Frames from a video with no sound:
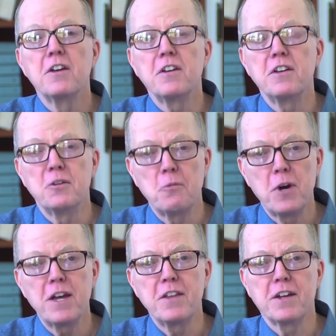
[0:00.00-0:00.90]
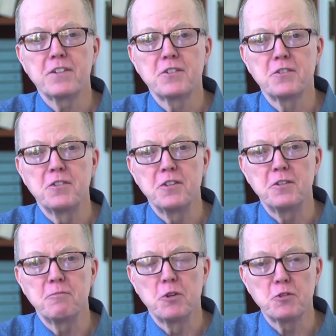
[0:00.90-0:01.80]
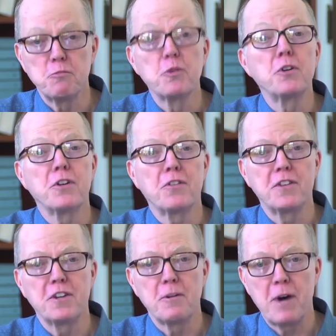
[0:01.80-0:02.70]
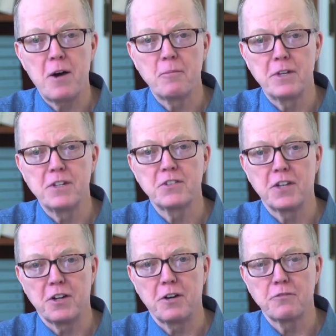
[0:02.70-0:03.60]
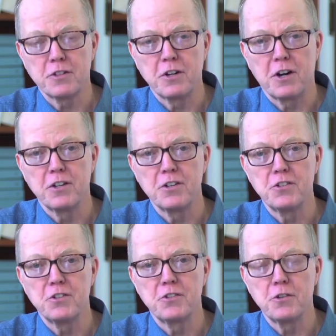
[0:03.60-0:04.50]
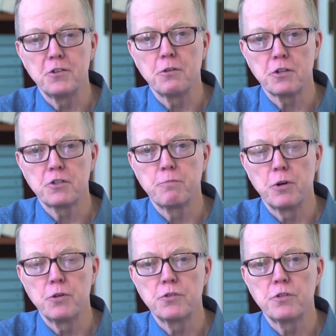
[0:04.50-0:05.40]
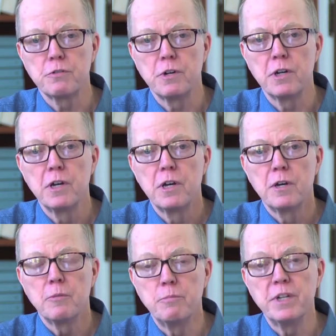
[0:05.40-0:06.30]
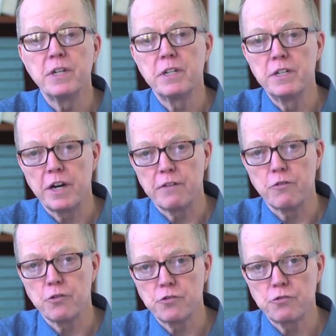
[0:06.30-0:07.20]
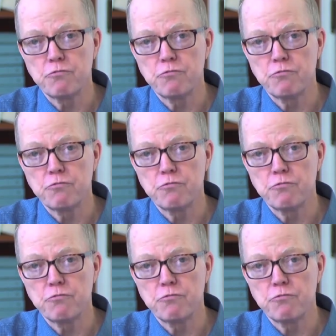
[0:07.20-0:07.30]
in a way, that's the most brilliant thing about being sent off to college, is that you're exposed to a big, diverse